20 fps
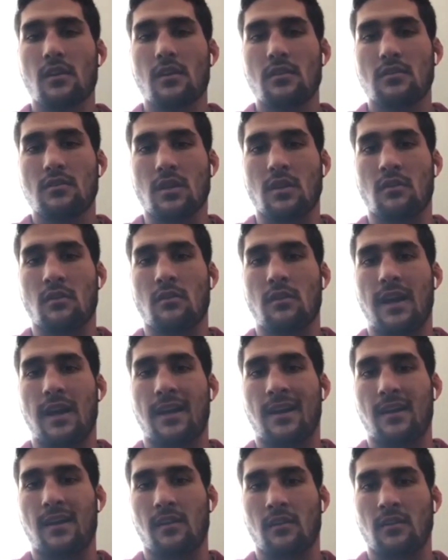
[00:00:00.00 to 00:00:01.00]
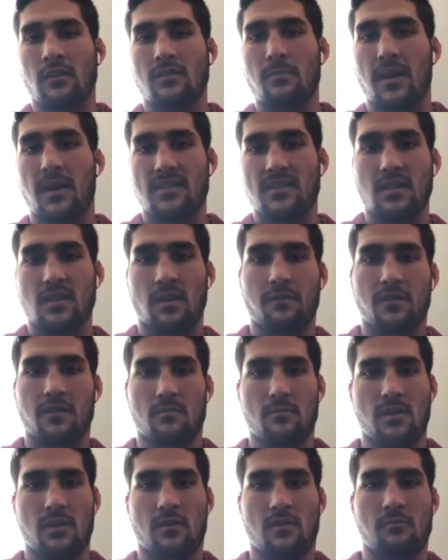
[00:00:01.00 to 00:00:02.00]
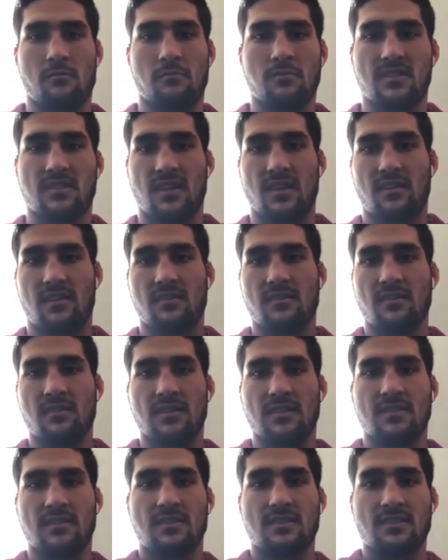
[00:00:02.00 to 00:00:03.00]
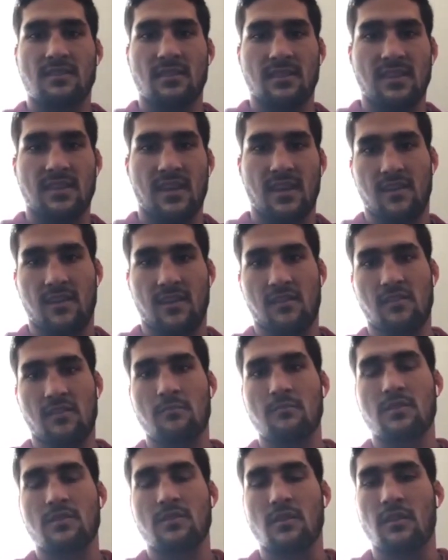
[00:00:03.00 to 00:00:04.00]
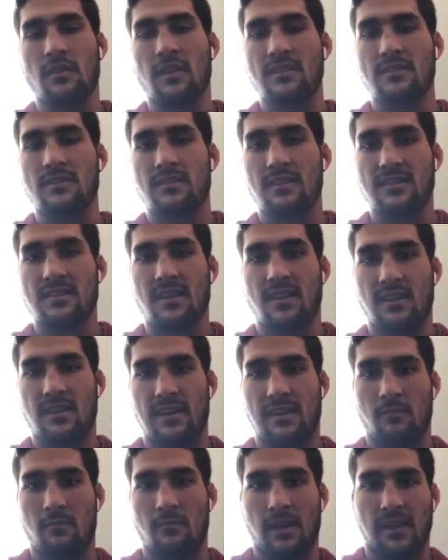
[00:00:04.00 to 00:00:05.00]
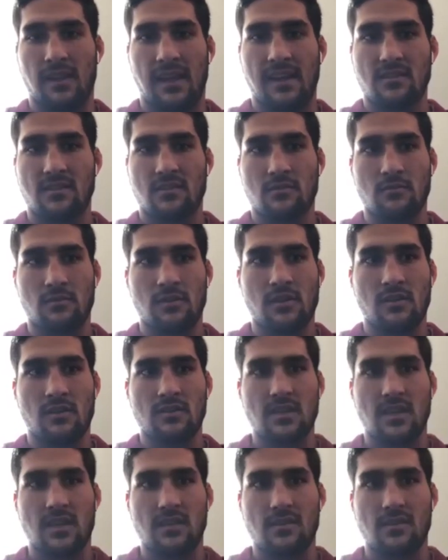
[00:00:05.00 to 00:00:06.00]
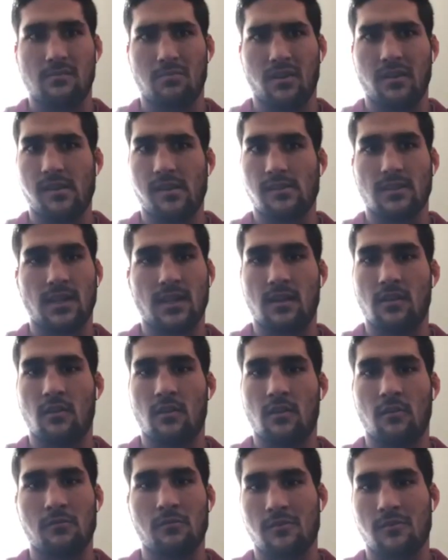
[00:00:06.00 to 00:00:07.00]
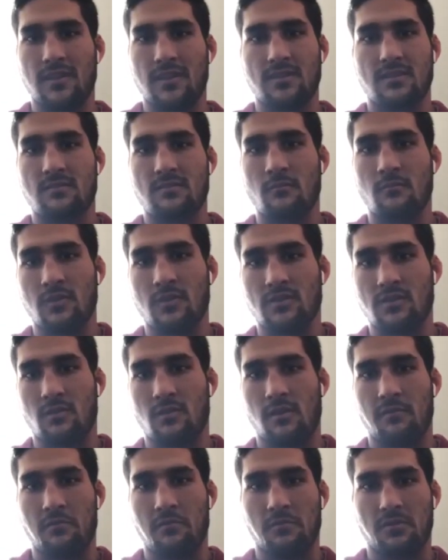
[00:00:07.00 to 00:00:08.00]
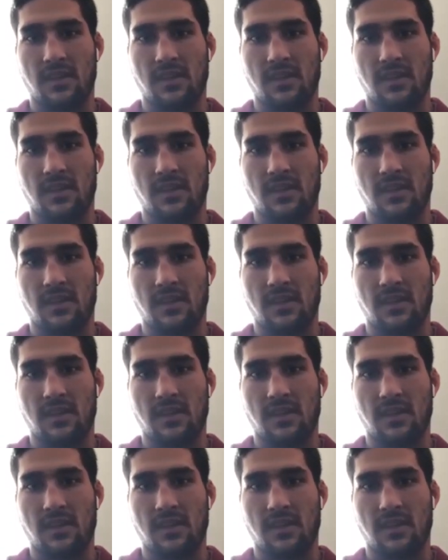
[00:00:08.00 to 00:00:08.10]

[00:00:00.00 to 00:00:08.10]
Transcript: So I kind of looked myself in the mirror and was like, let's hang it up. So that's kind of how my last 2 years ended, but got no regrets whatsoever with that.